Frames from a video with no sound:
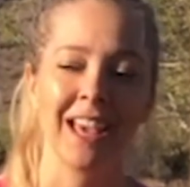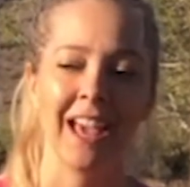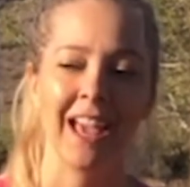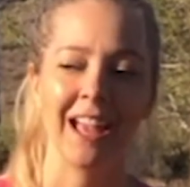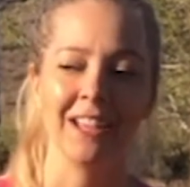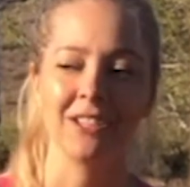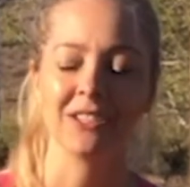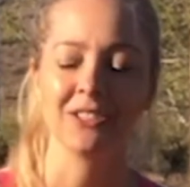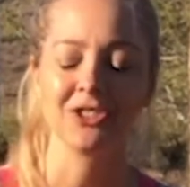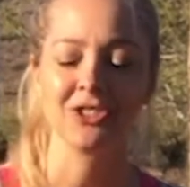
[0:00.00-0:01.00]
And
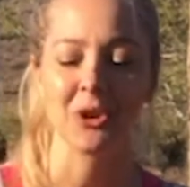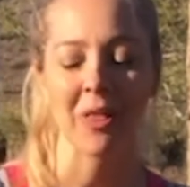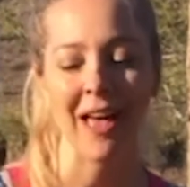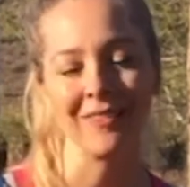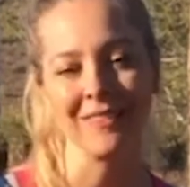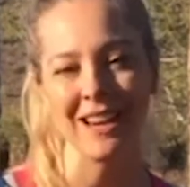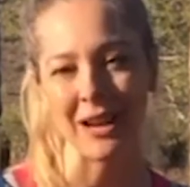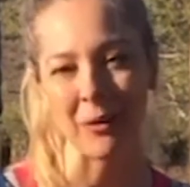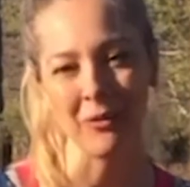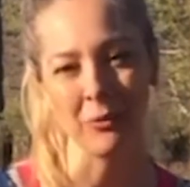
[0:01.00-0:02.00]
so last night I
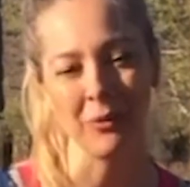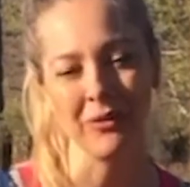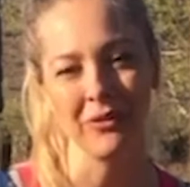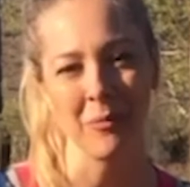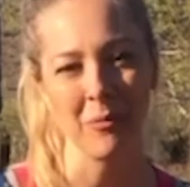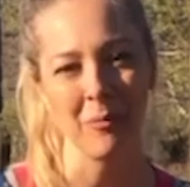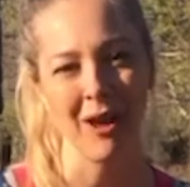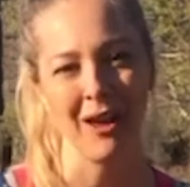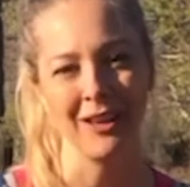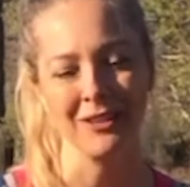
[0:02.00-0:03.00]
was with some of
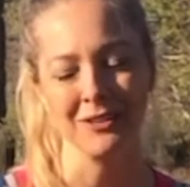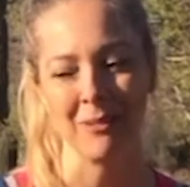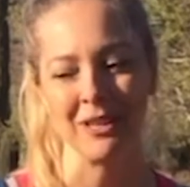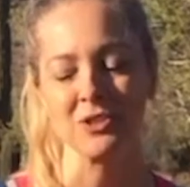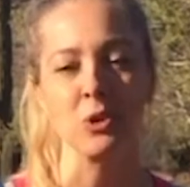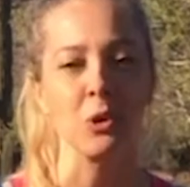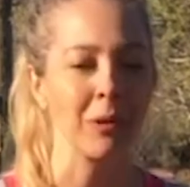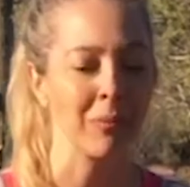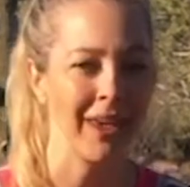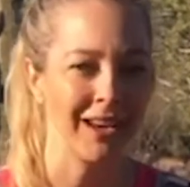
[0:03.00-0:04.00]
my soul
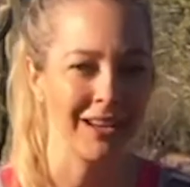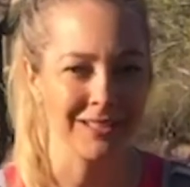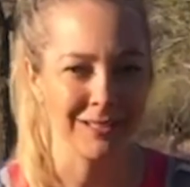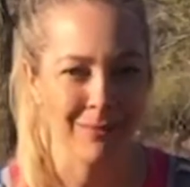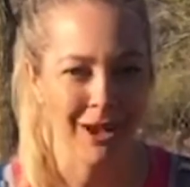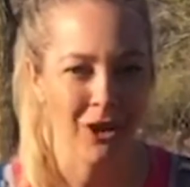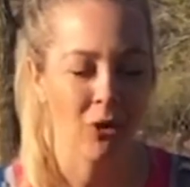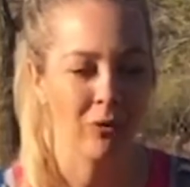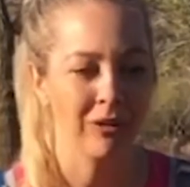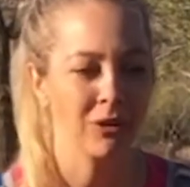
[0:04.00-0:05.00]
companions, my
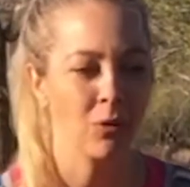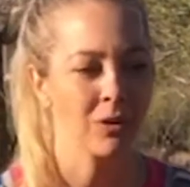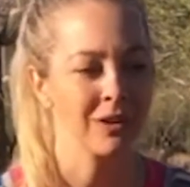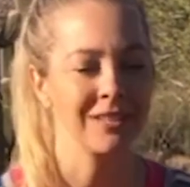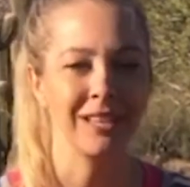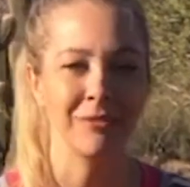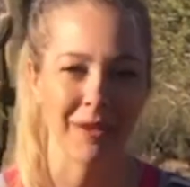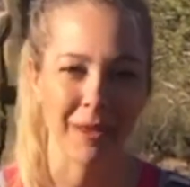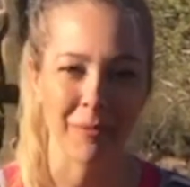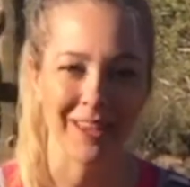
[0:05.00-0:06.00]
COVID quarantine
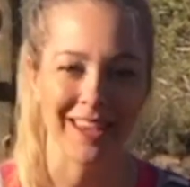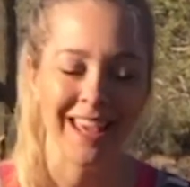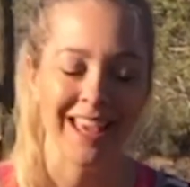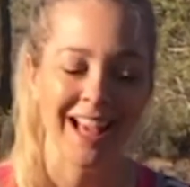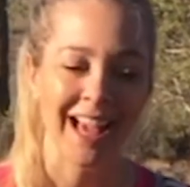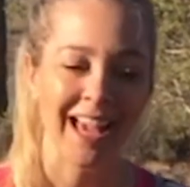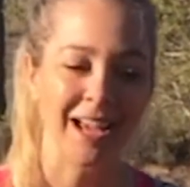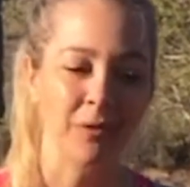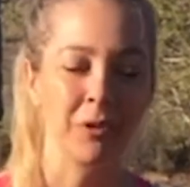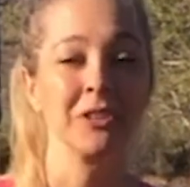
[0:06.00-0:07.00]
family,
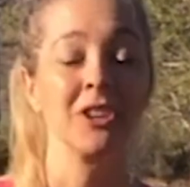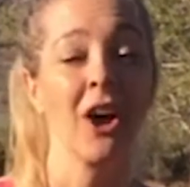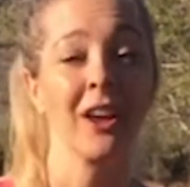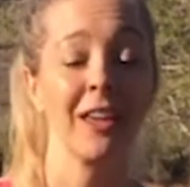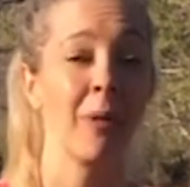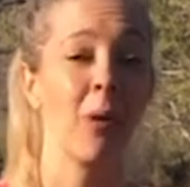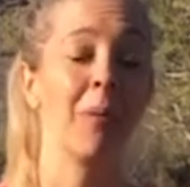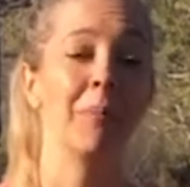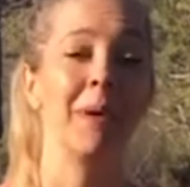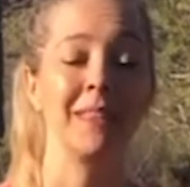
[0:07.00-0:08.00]
and we were talking about what
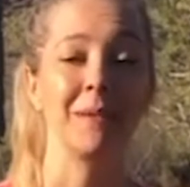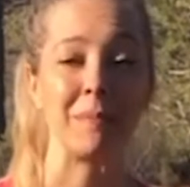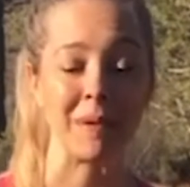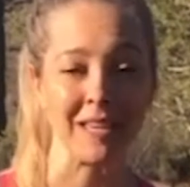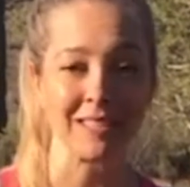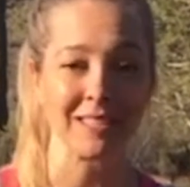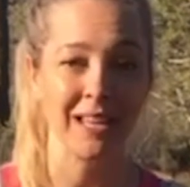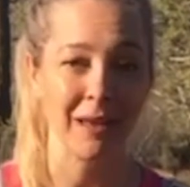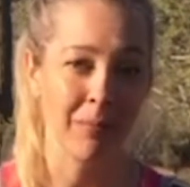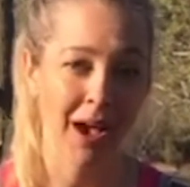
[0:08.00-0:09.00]
made the biggest
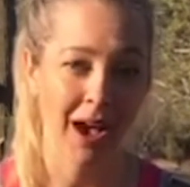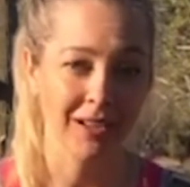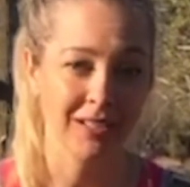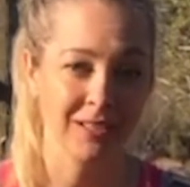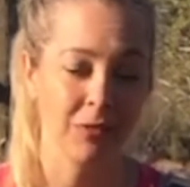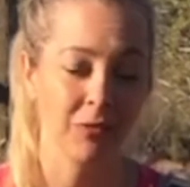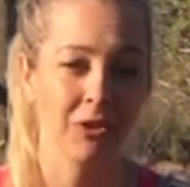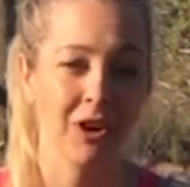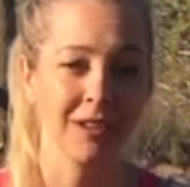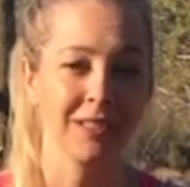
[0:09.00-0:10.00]
impact for
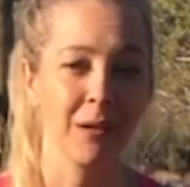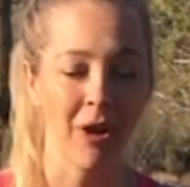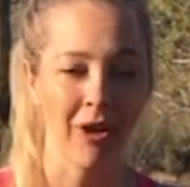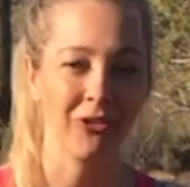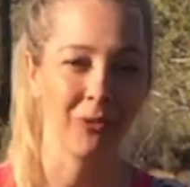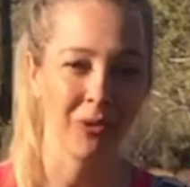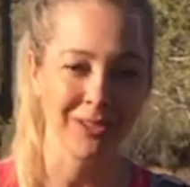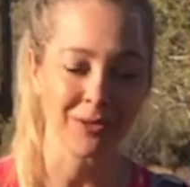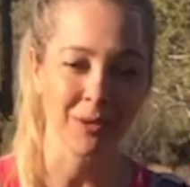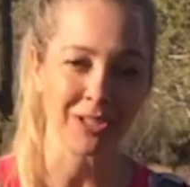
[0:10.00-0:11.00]
us in a positive way in
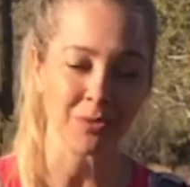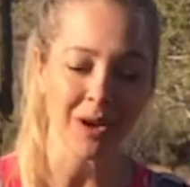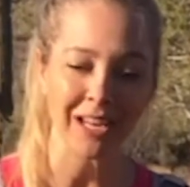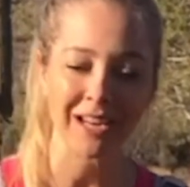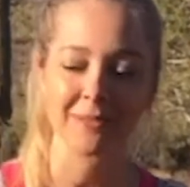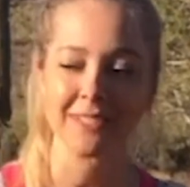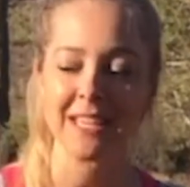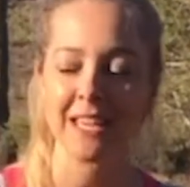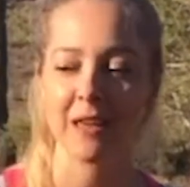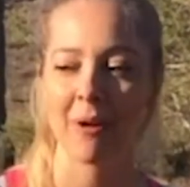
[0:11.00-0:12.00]
2020. And I was
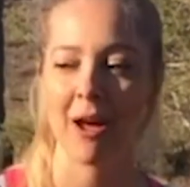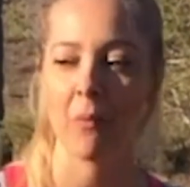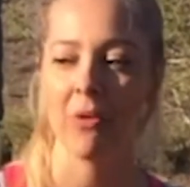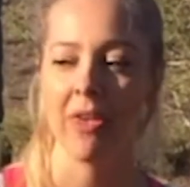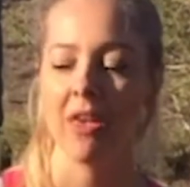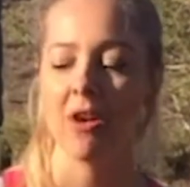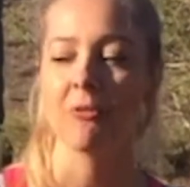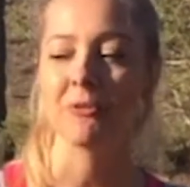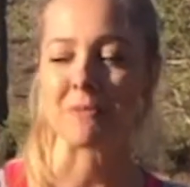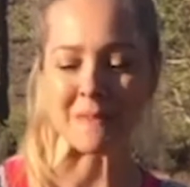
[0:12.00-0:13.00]
thinking about,
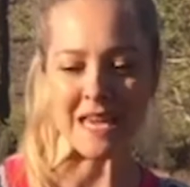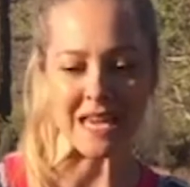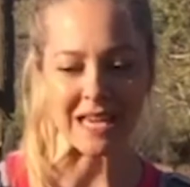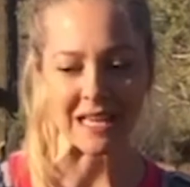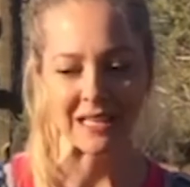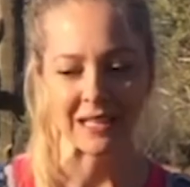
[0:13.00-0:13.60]
for me,